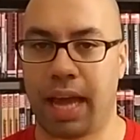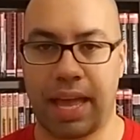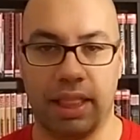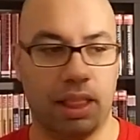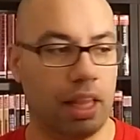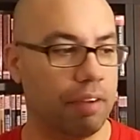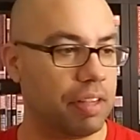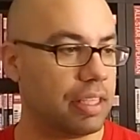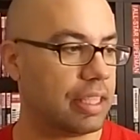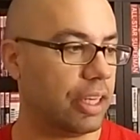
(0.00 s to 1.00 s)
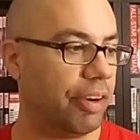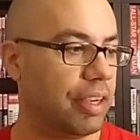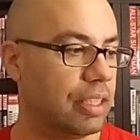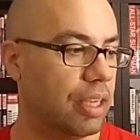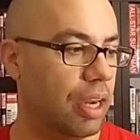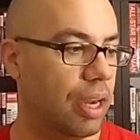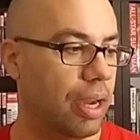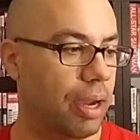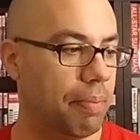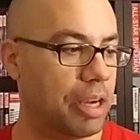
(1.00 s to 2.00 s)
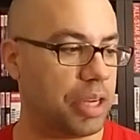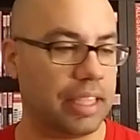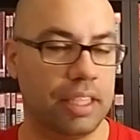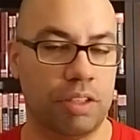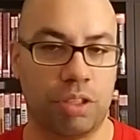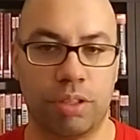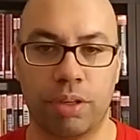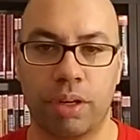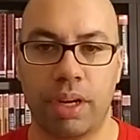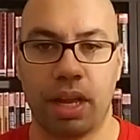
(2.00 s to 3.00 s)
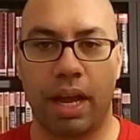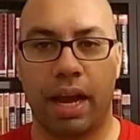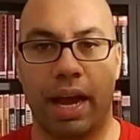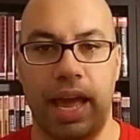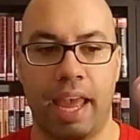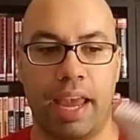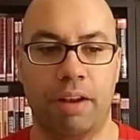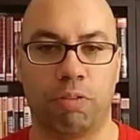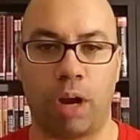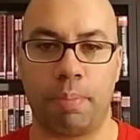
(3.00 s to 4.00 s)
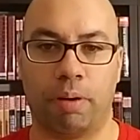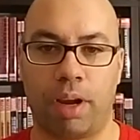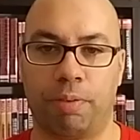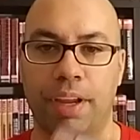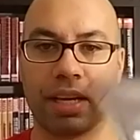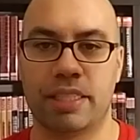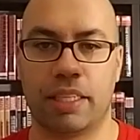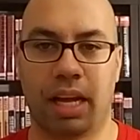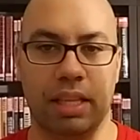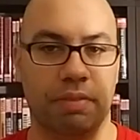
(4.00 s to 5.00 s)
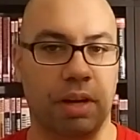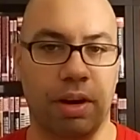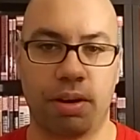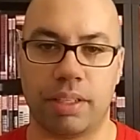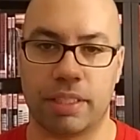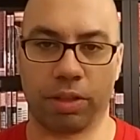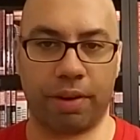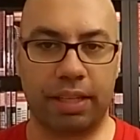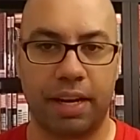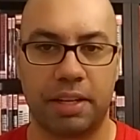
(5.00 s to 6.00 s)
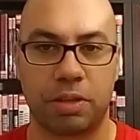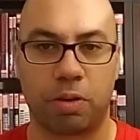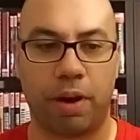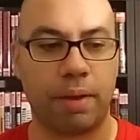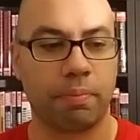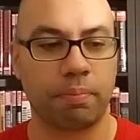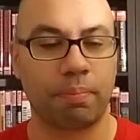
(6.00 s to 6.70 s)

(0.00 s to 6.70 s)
I love this series by Jason Latour and Robbie Rodriguez. I love the art, the story in it's great.